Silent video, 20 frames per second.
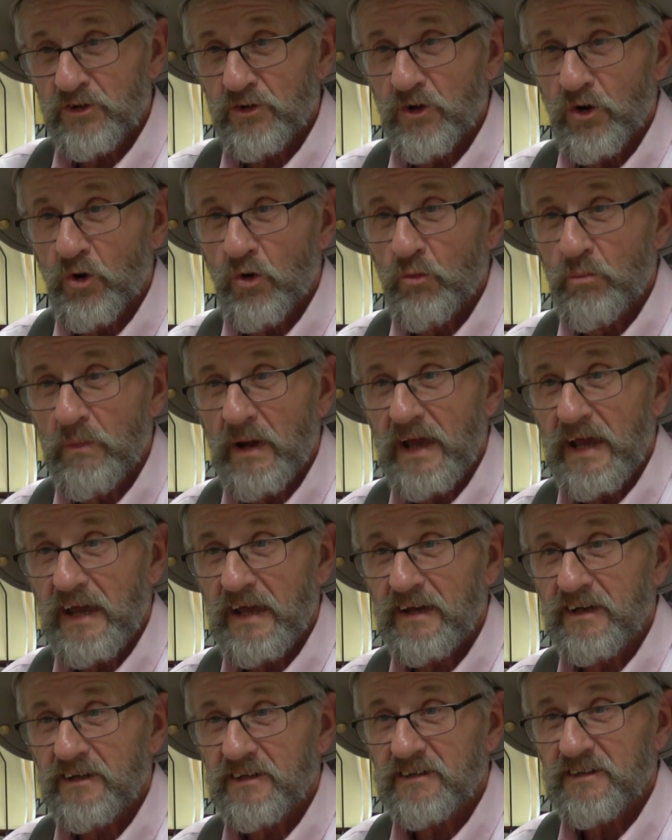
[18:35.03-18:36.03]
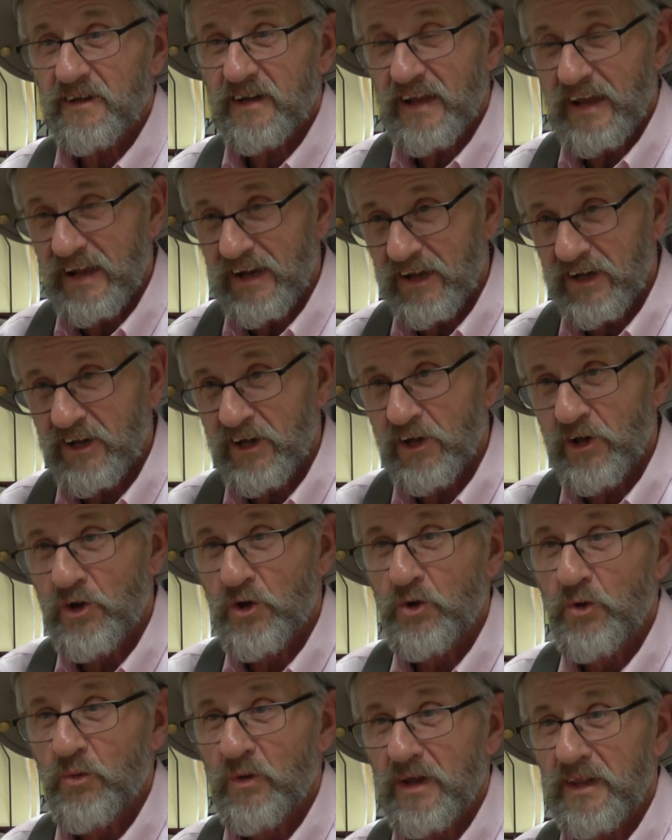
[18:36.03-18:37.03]
a grown man in a
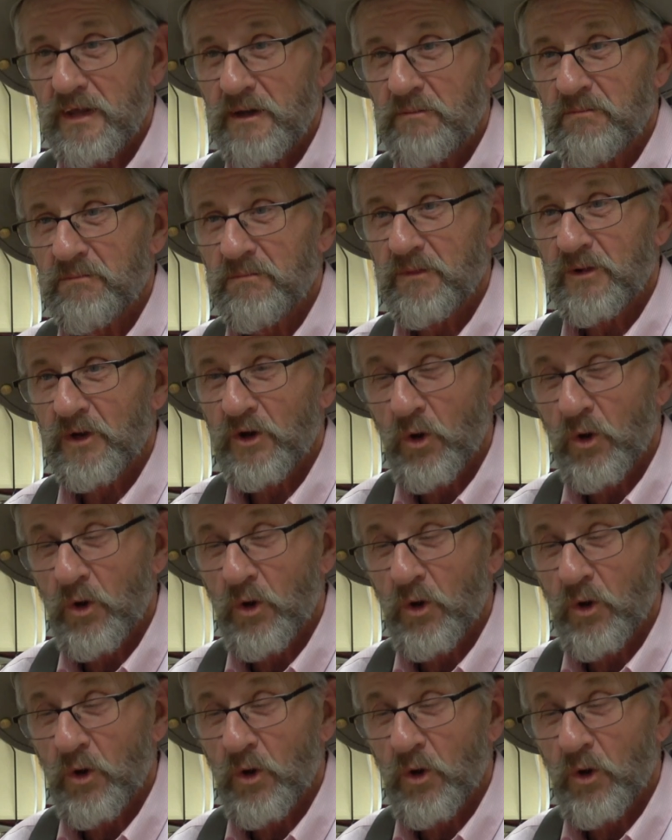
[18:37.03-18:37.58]
canoe with him